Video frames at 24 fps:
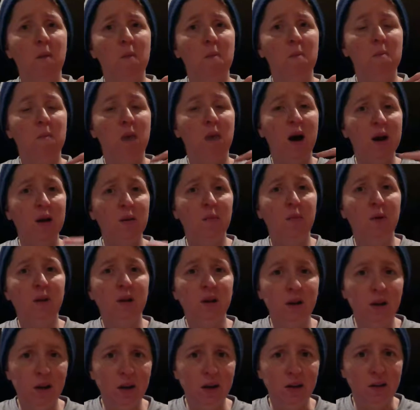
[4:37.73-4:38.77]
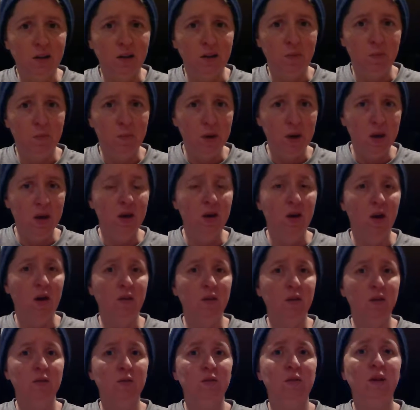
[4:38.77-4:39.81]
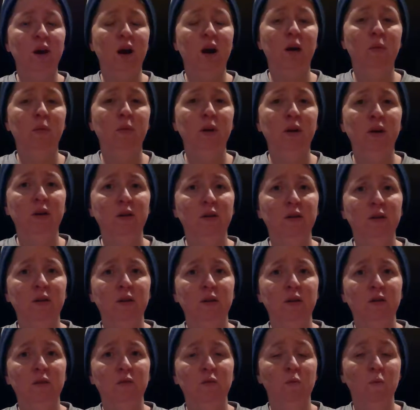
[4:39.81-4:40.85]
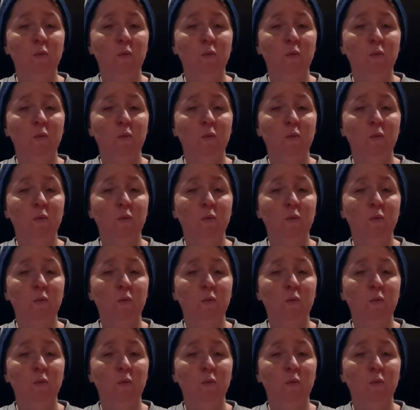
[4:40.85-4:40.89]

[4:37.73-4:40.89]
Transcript: my ability to speak on those topics is,